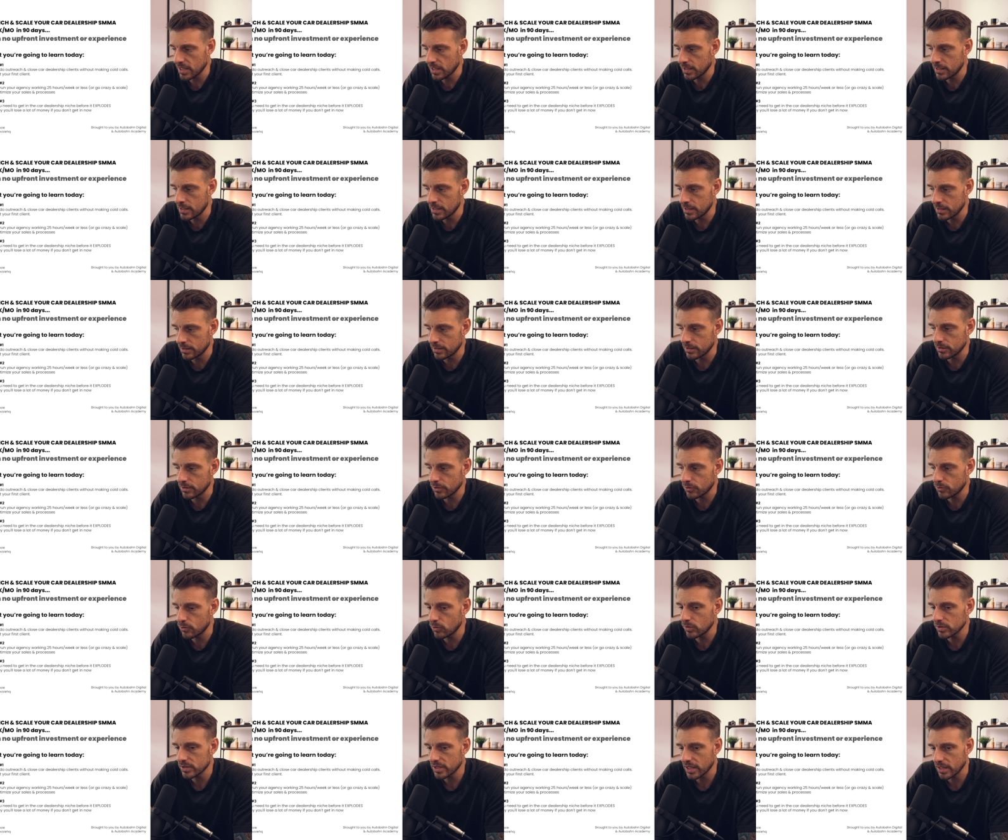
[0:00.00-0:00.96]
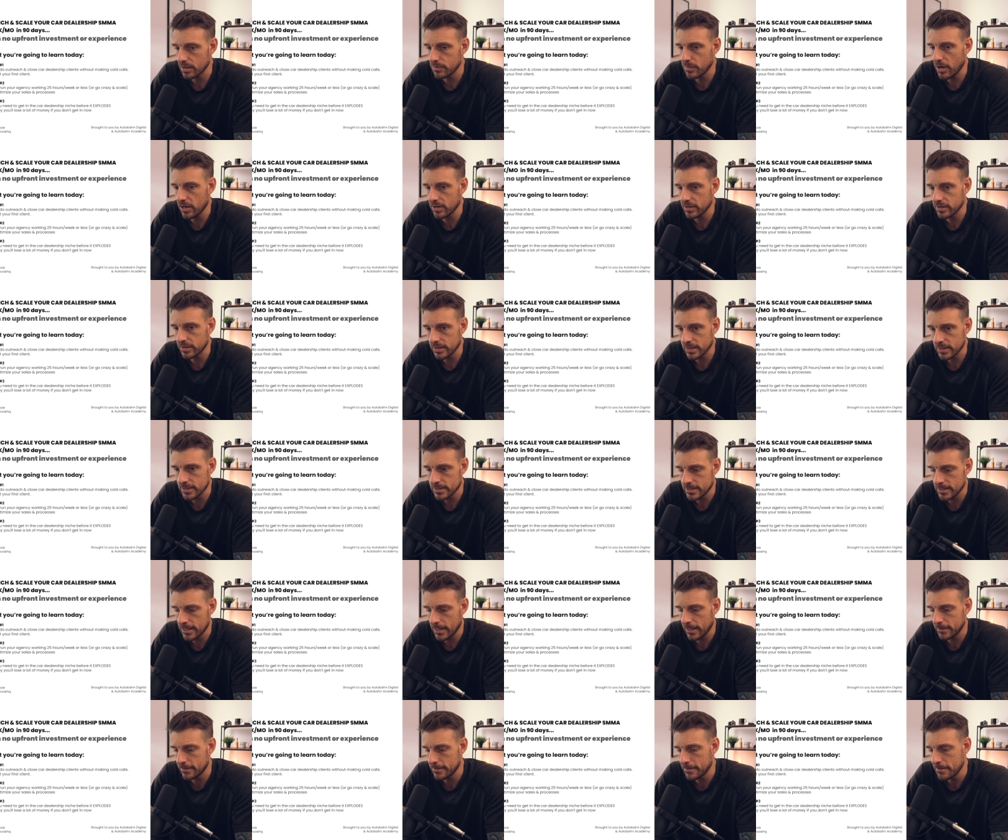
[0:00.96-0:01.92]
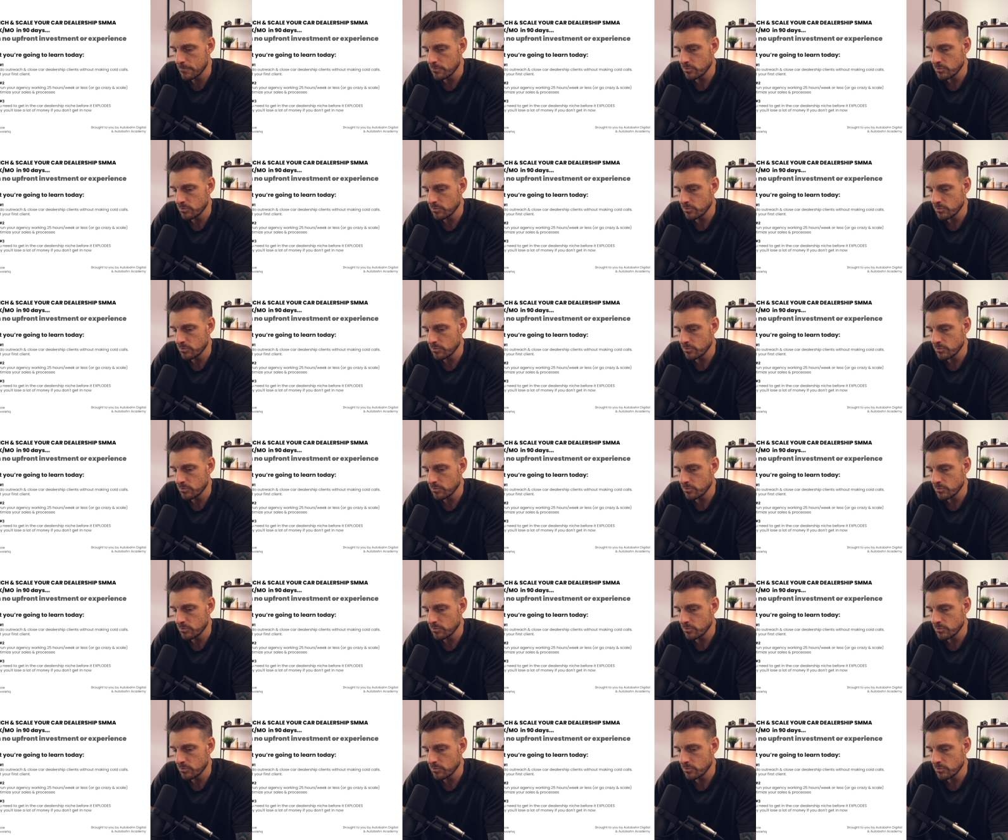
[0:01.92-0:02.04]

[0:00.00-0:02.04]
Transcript: And the, the cool thing about it is that